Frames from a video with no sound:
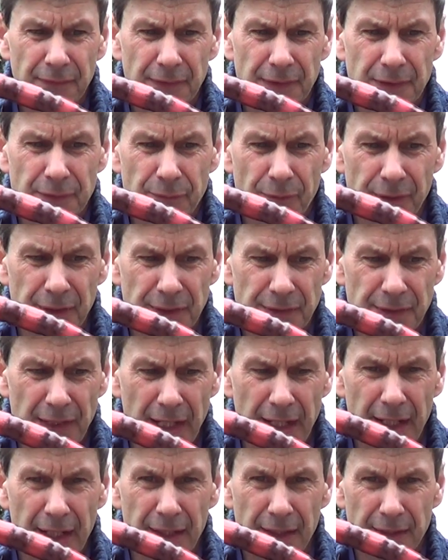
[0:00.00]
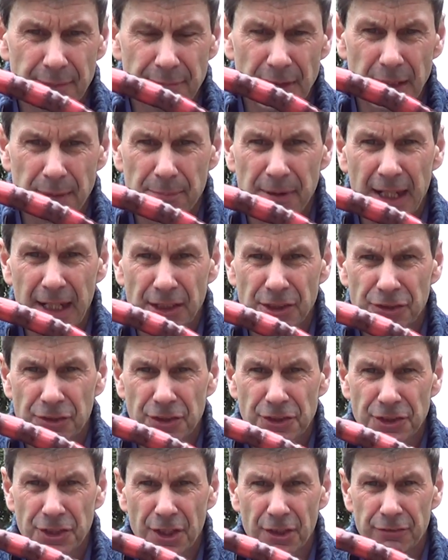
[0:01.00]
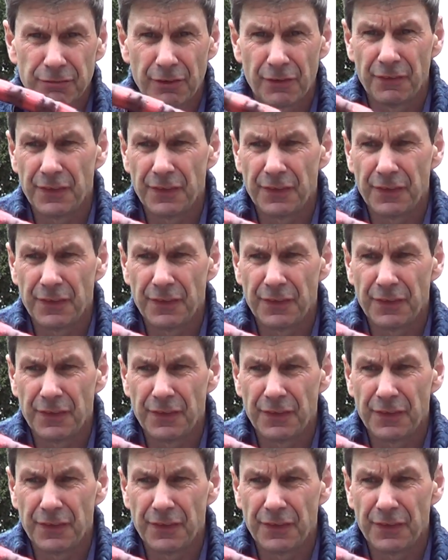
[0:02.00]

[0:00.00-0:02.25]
this one is meant to be extra tough,